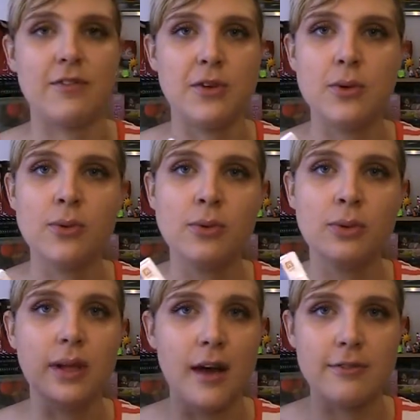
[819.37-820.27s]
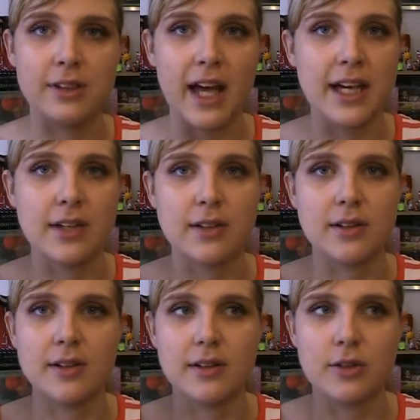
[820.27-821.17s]
If you love like
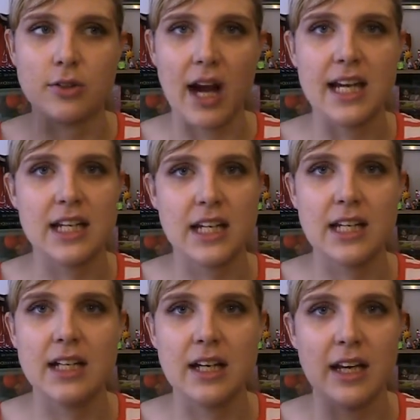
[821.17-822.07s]
grinding,